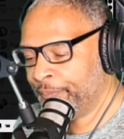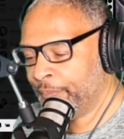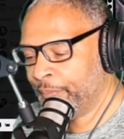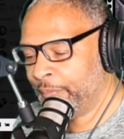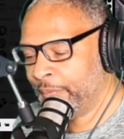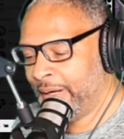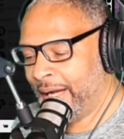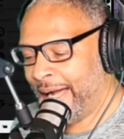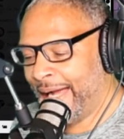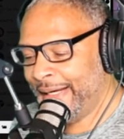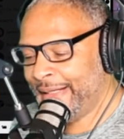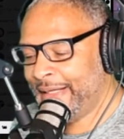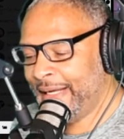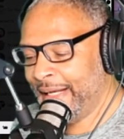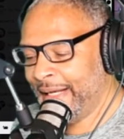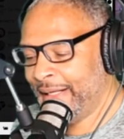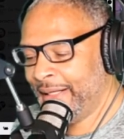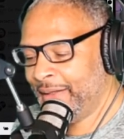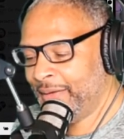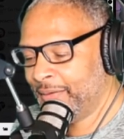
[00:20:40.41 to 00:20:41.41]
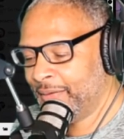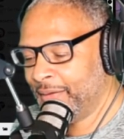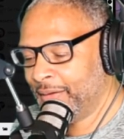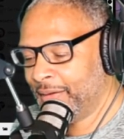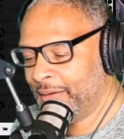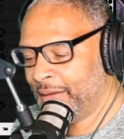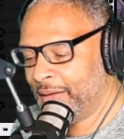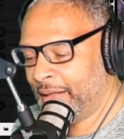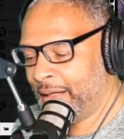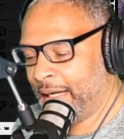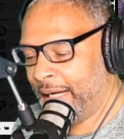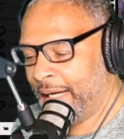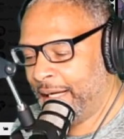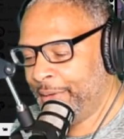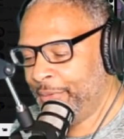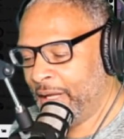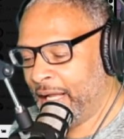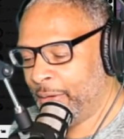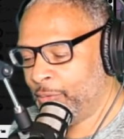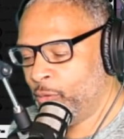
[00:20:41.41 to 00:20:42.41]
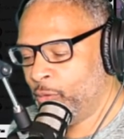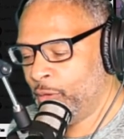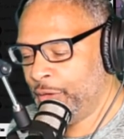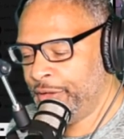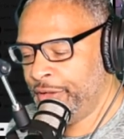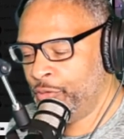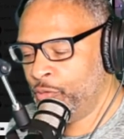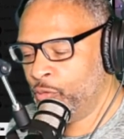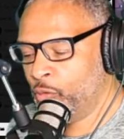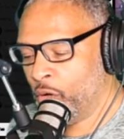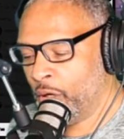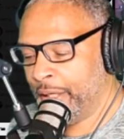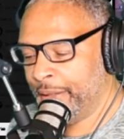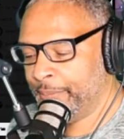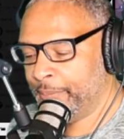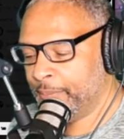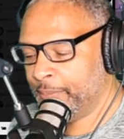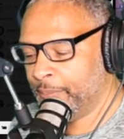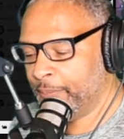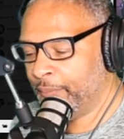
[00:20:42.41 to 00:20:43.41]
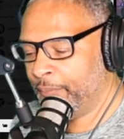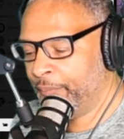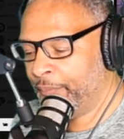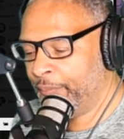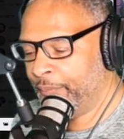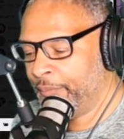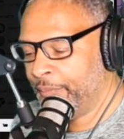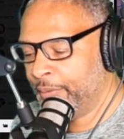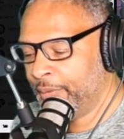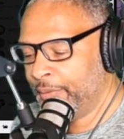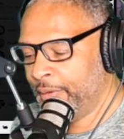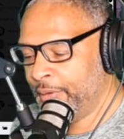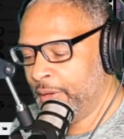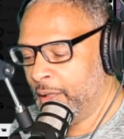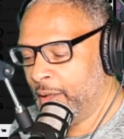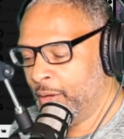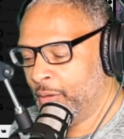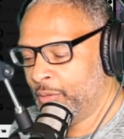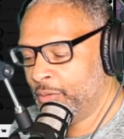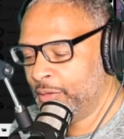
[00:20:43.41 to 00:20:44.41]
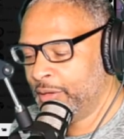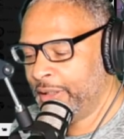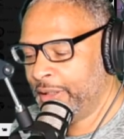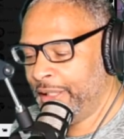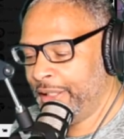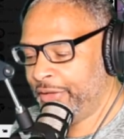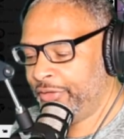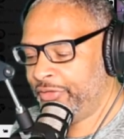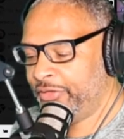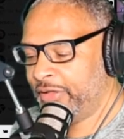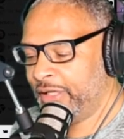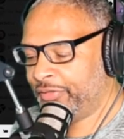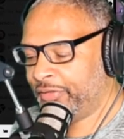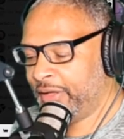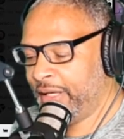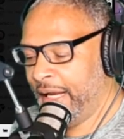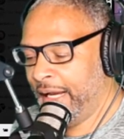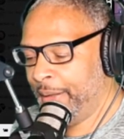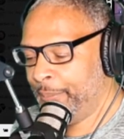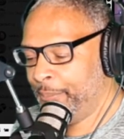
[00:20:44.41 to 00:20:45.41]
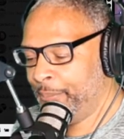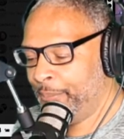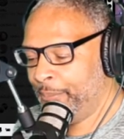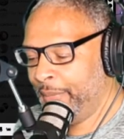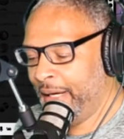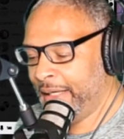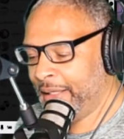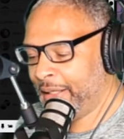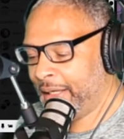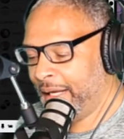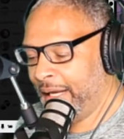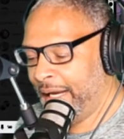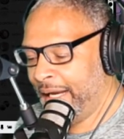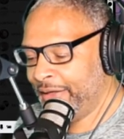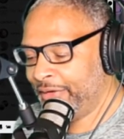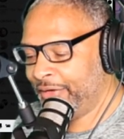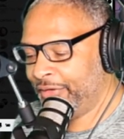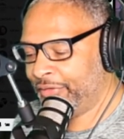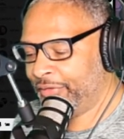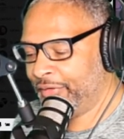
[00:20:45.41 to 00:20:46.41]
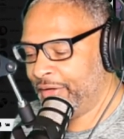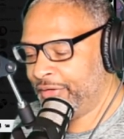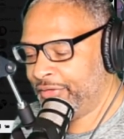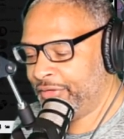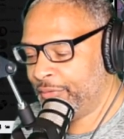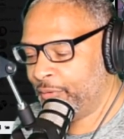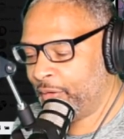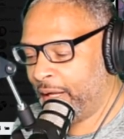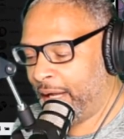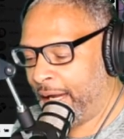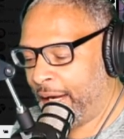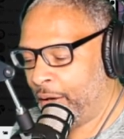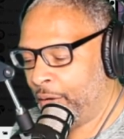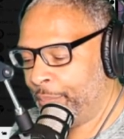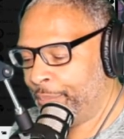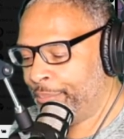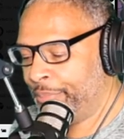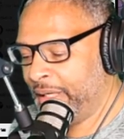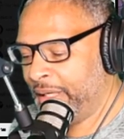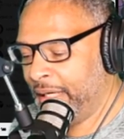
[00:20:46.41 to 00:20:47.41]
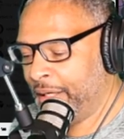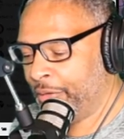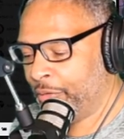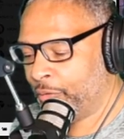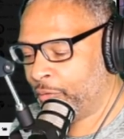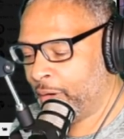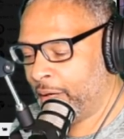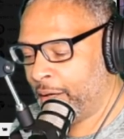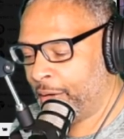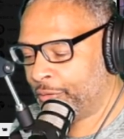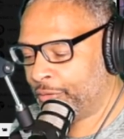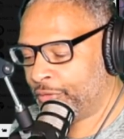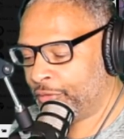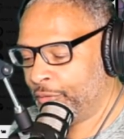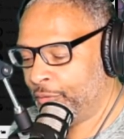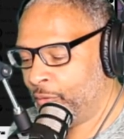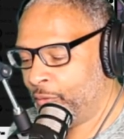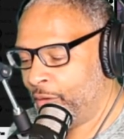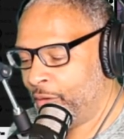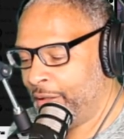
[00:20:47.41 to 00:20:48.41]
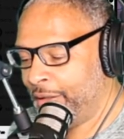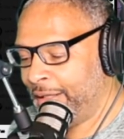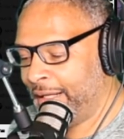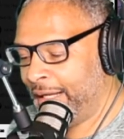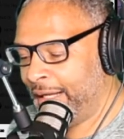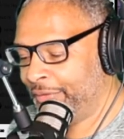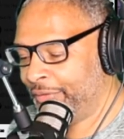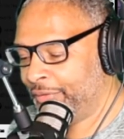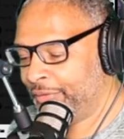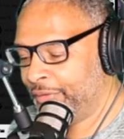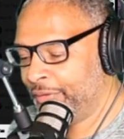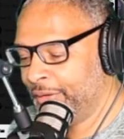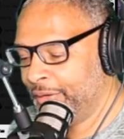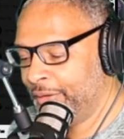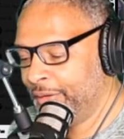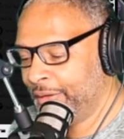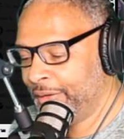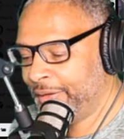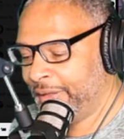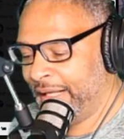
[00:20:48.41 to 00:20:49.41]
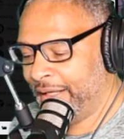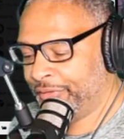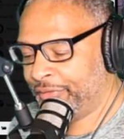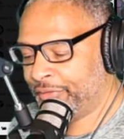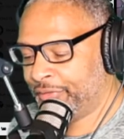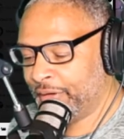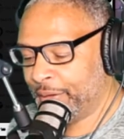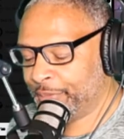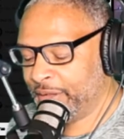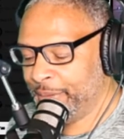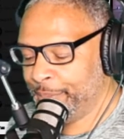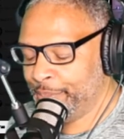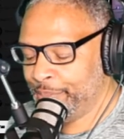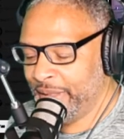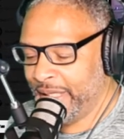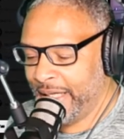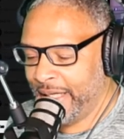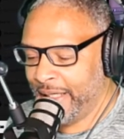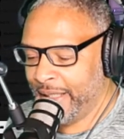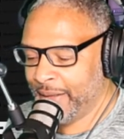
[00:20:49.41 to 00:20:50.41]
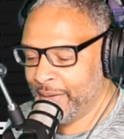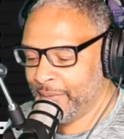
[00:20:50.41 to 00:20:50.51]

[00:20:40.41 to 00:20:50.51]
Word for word: I get it. I'm not what you want. No, it just can't make a decision without being around someone that's that's something big.